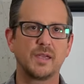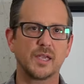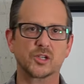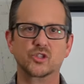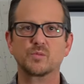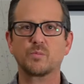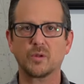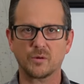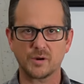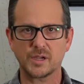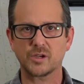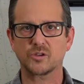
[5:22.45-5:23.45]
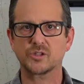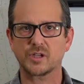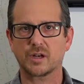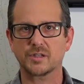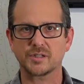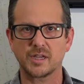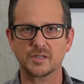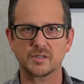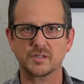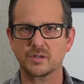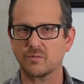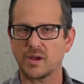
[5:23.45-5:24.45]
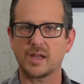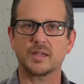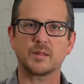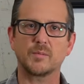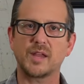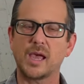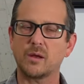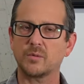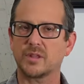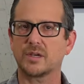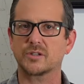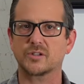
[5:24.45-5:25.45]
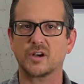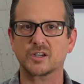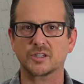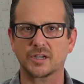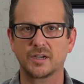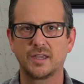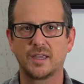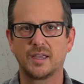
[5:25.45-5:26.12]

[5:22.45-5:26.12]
exploring your subtle senses and writing them down within a structure.